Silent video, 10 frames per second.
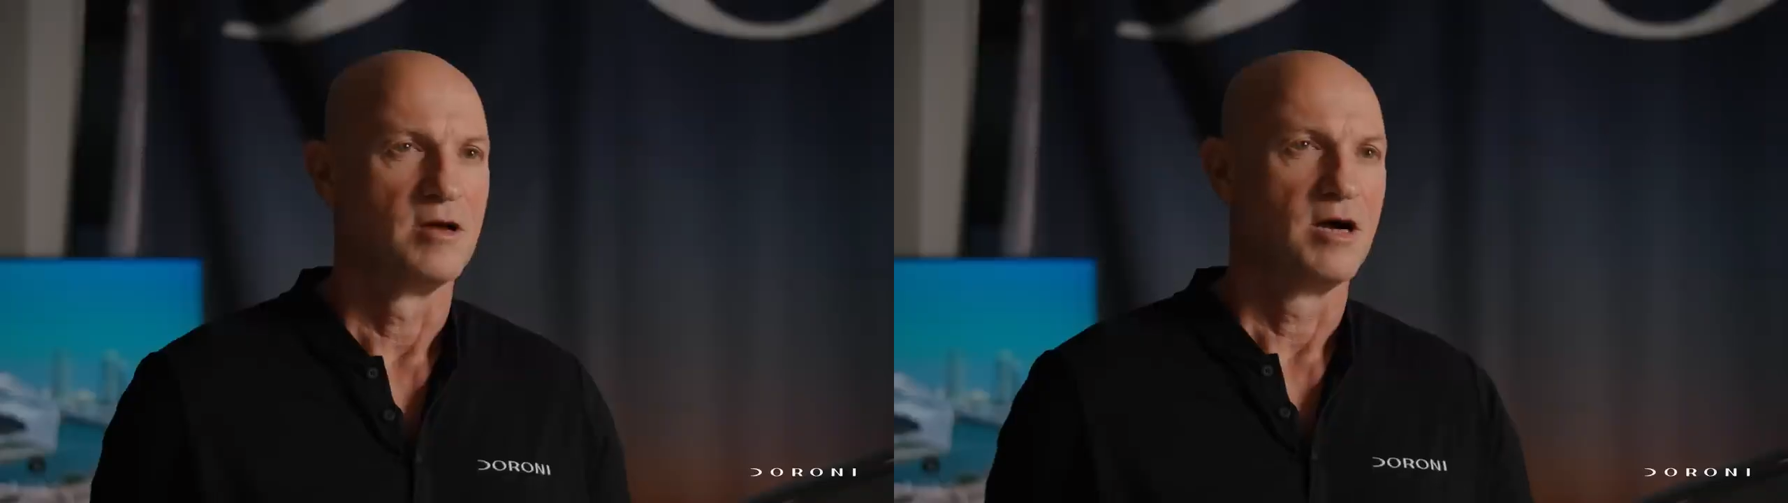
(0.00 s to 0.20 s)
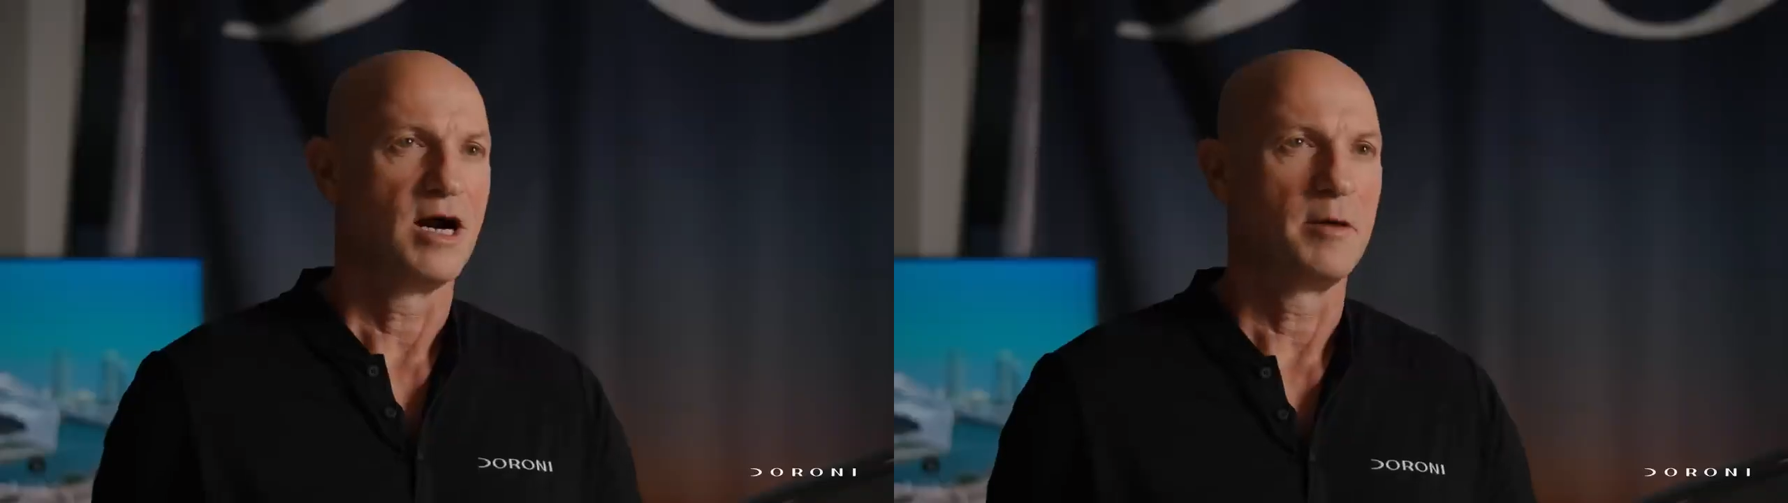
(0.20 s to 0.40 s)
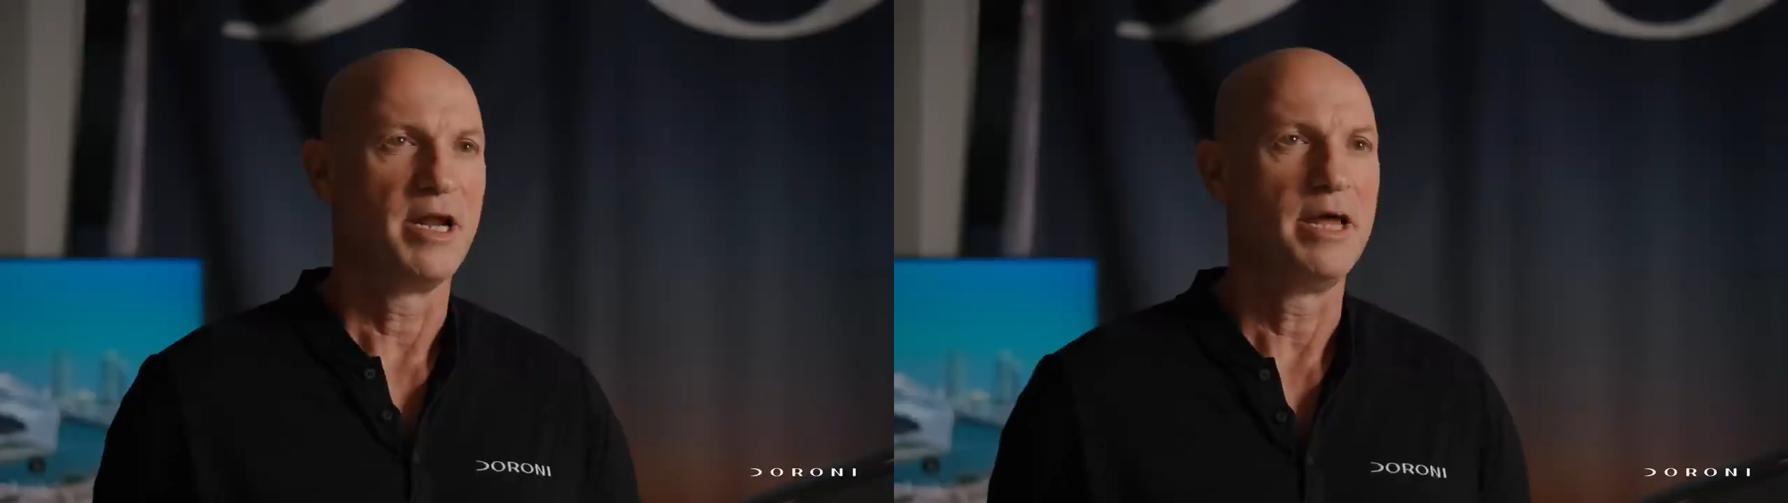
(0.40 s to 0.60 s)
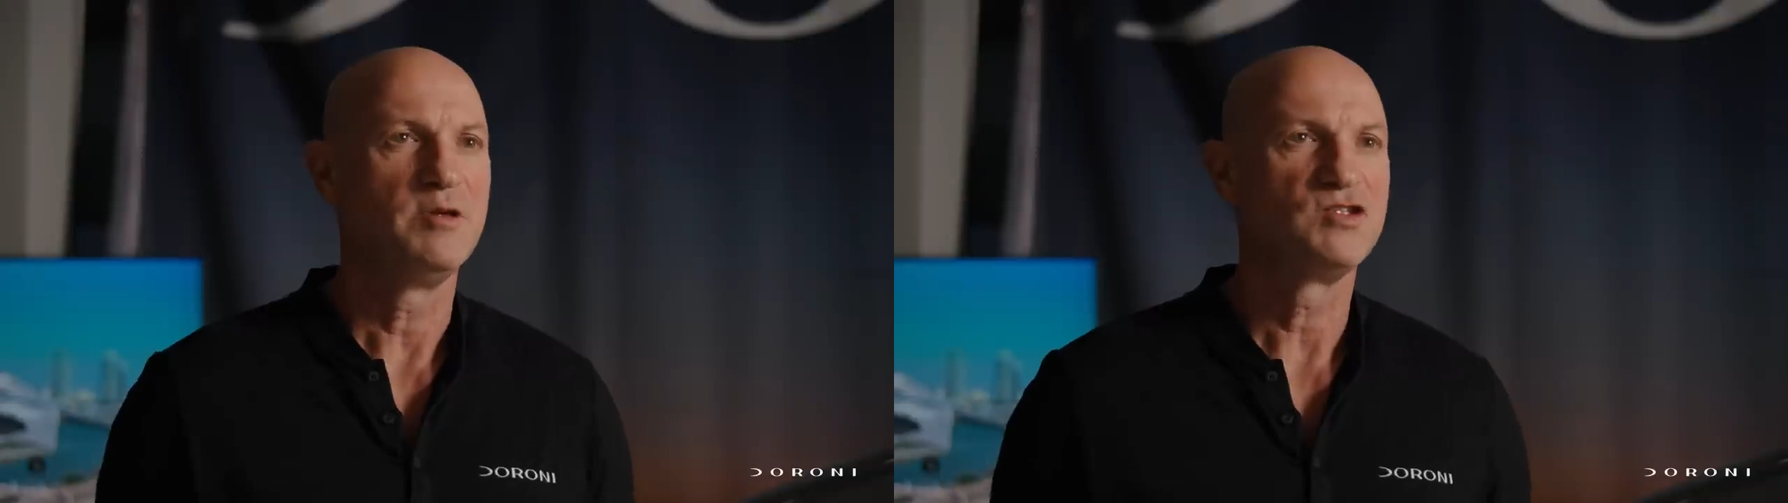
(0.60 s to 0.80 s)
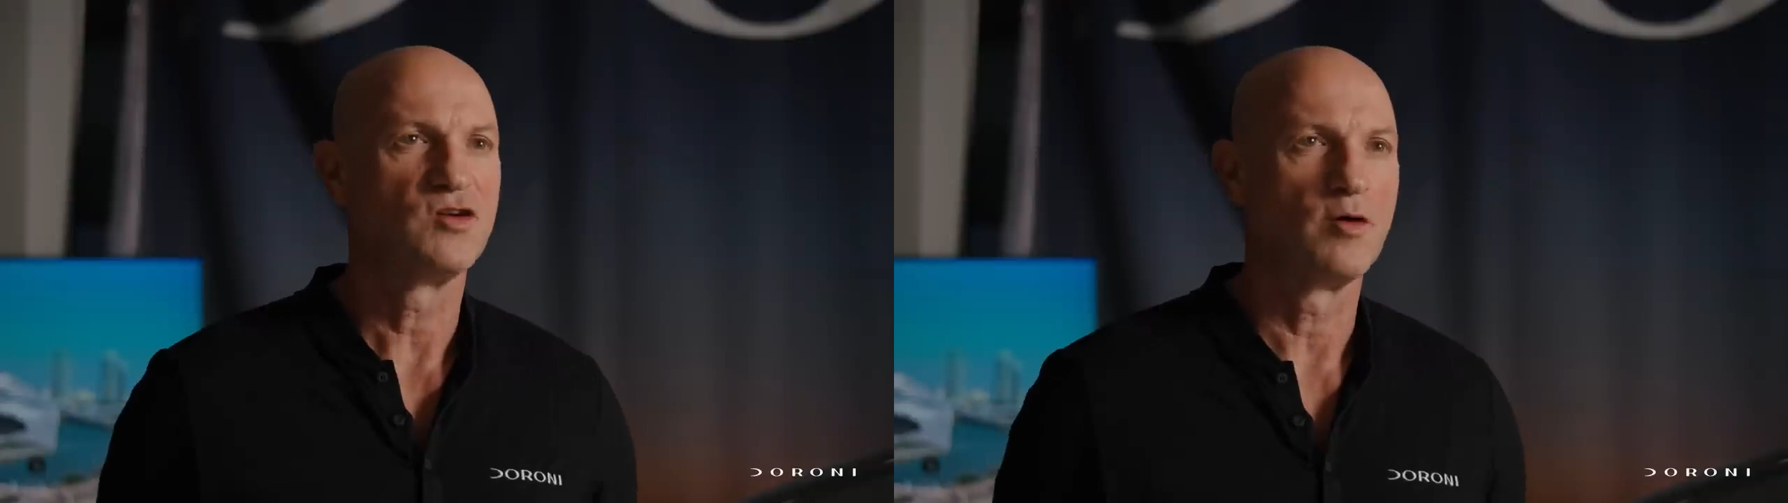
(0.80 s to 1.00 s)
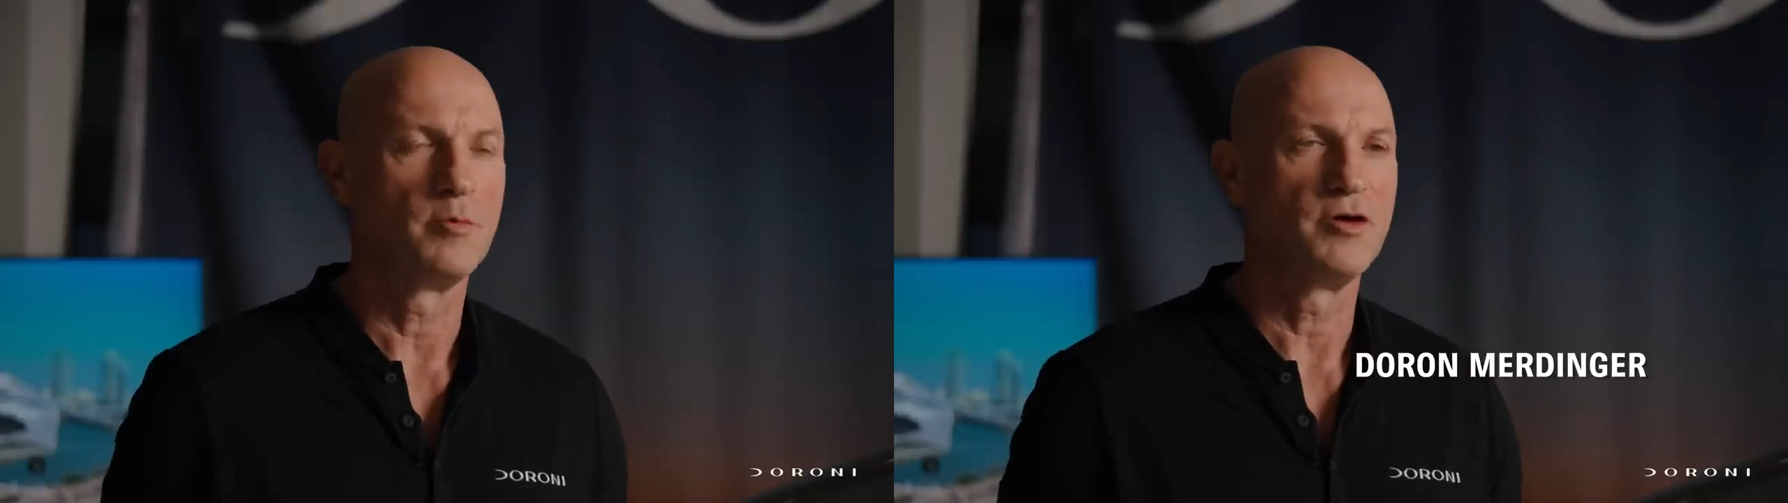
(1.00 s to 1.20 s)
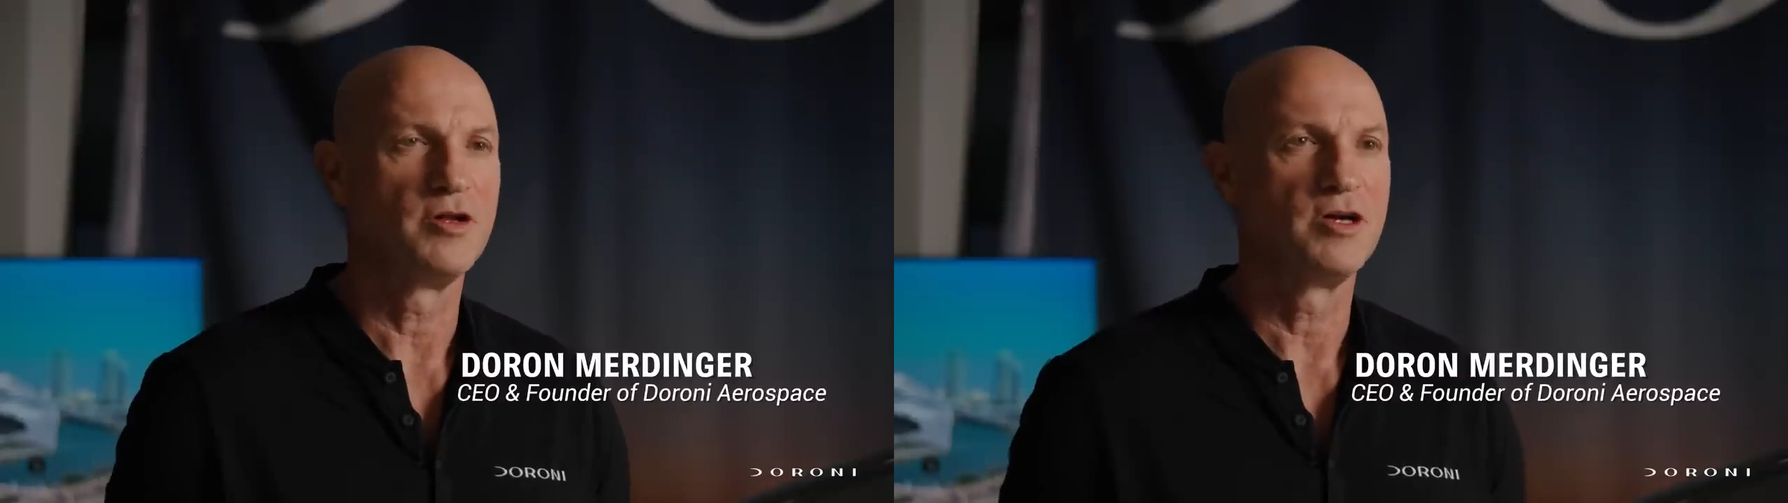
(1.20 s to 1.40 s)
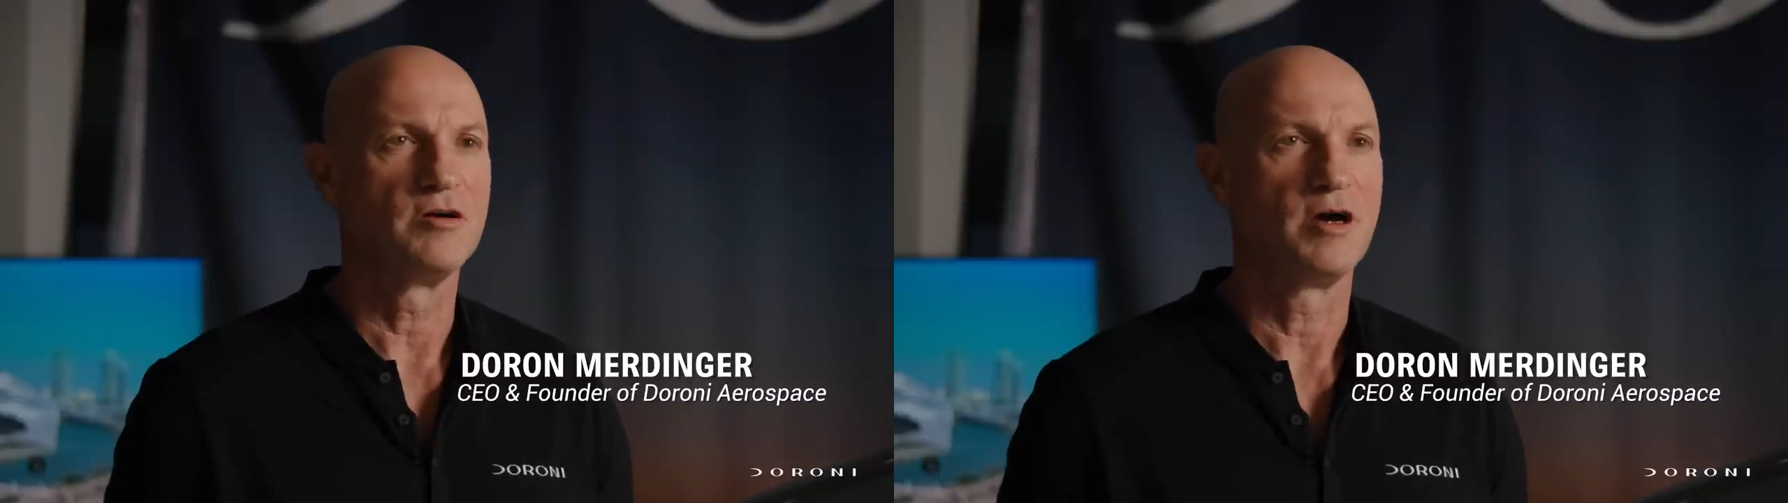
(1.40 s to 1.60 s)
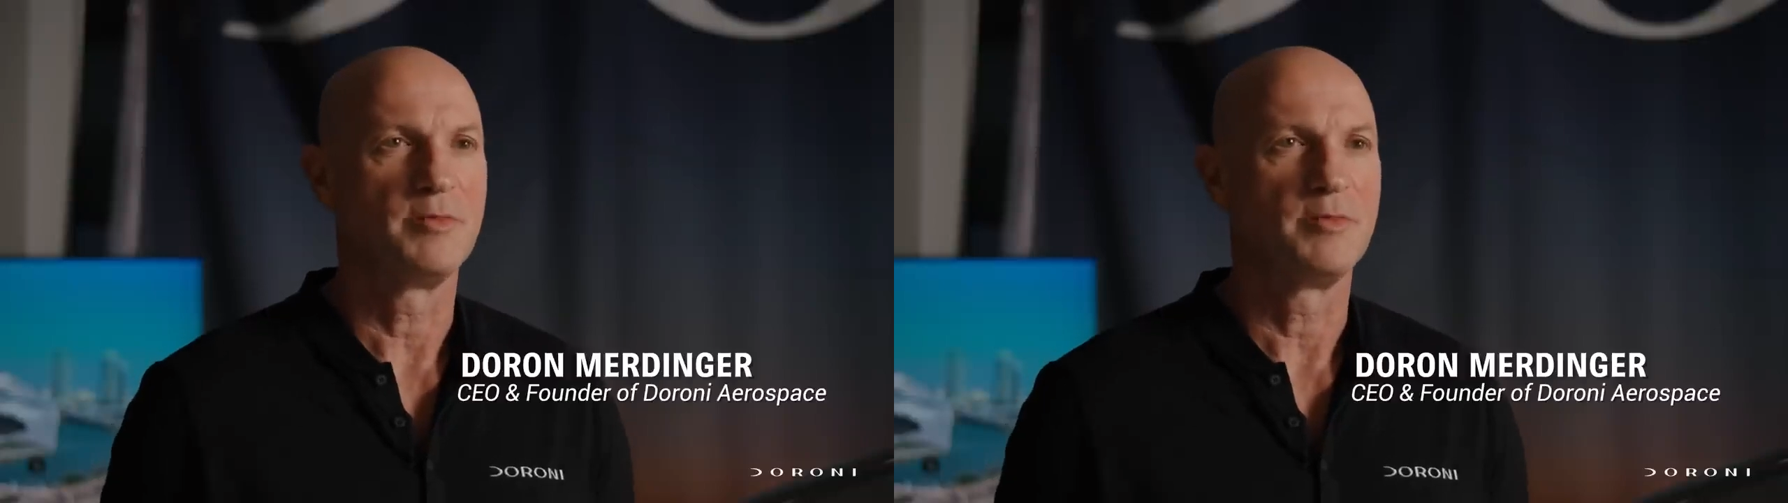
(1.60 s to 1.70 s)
Hi, my name is Doron Merdinger.